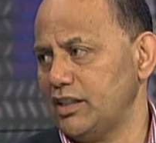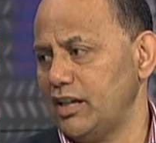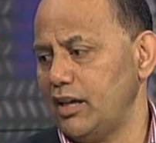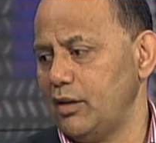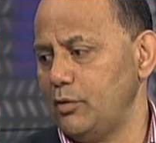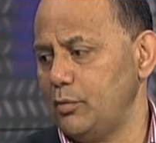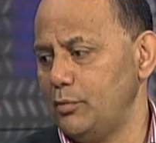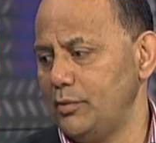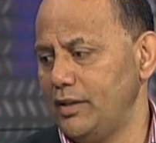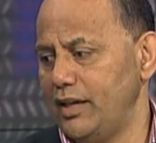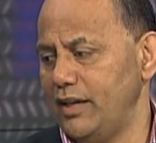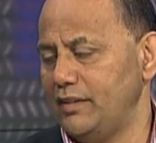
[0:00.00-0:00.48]
ago
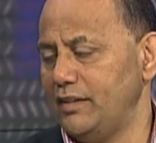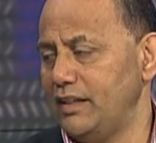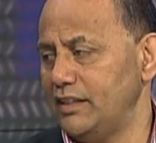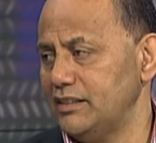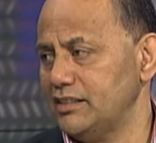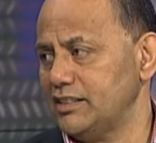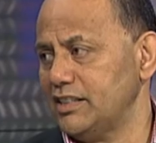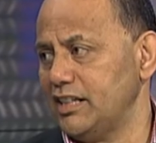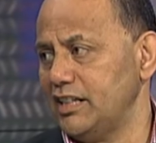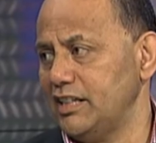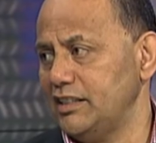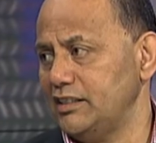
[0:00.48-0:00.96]
when we had that
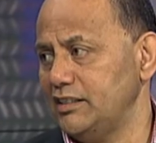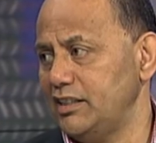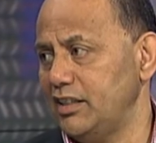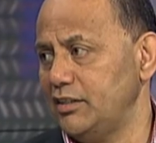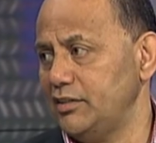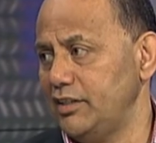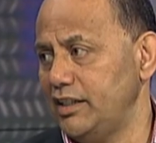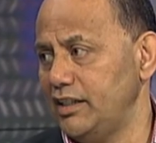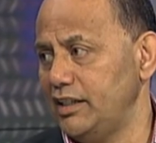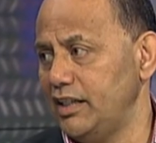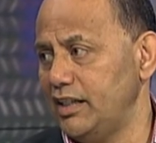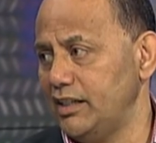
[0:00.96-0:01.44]
silly
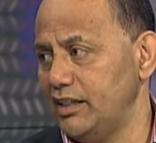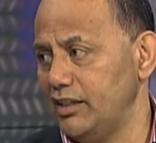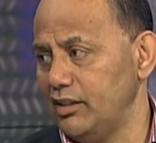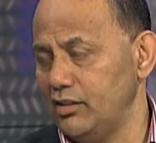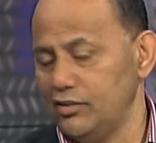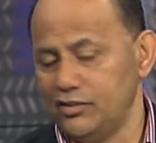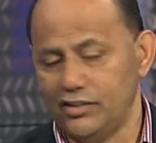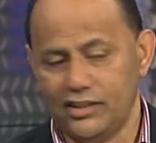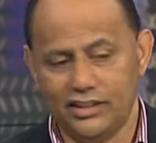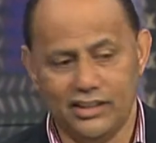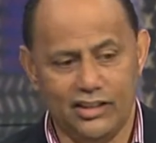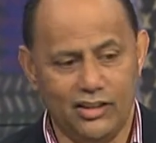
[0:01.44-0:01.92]
Tohinari
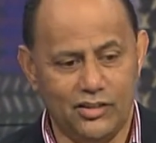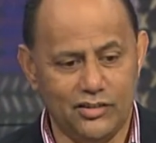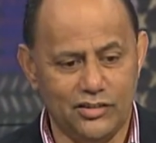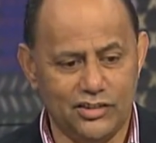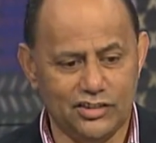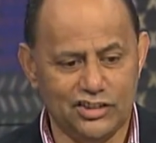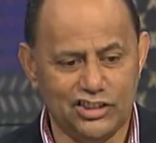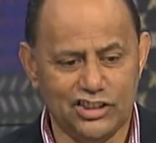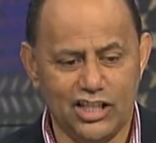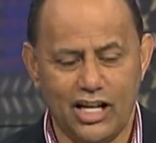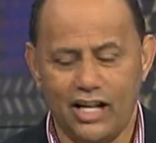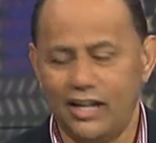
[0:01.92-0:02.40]
on the
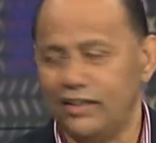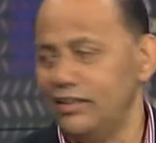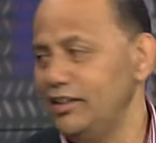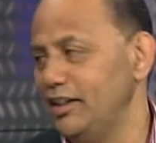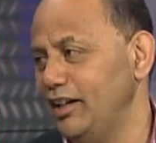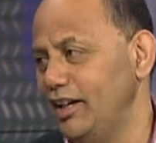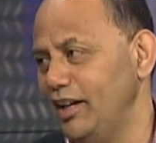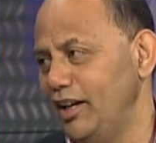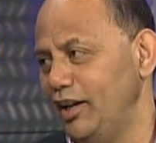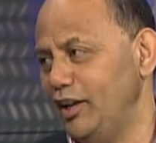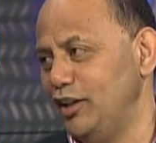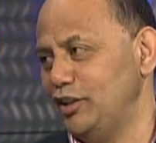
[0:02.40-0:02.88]
show,
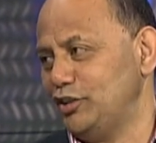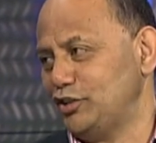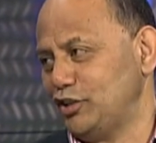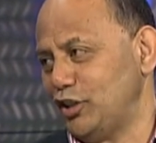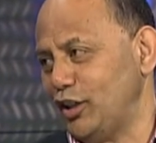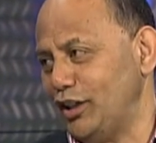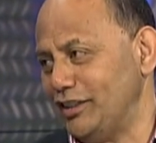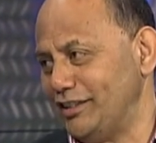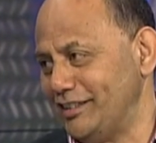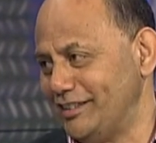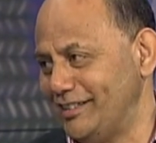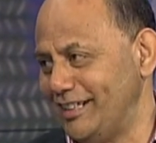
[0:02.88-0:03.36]
who
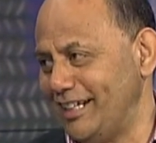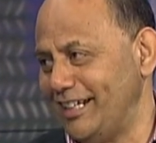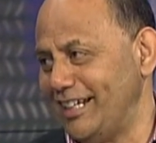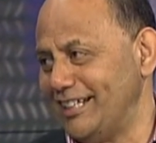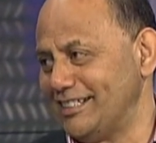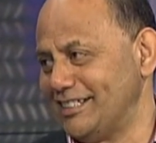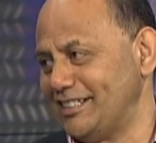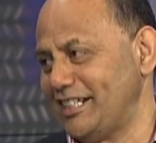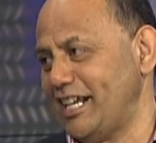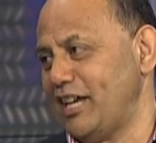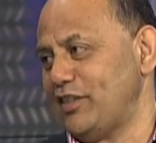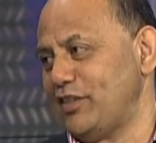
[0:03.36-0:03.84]
tried to tell
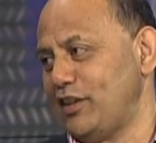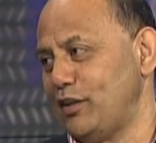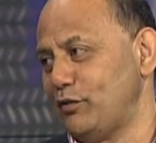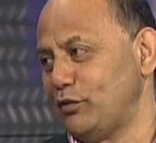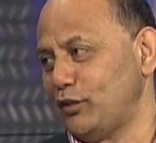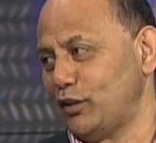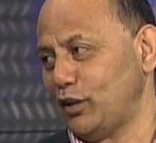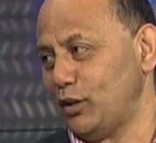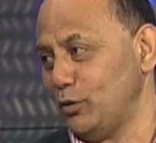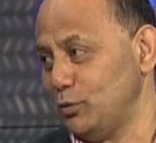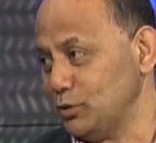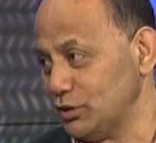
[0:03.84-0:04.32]
us South
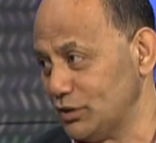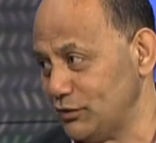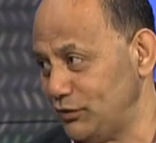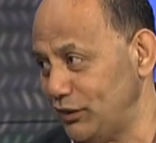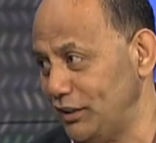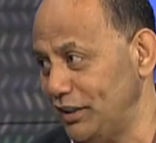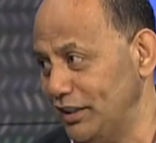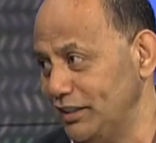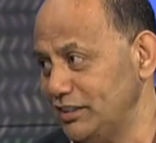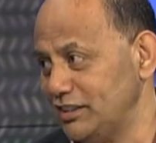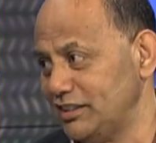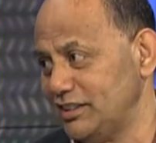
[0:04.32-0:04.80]
Africa was
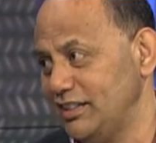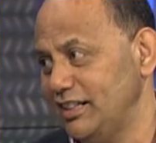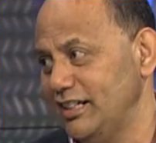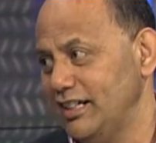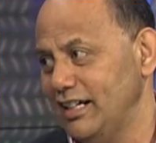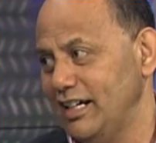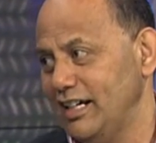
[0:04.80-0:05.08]
finished.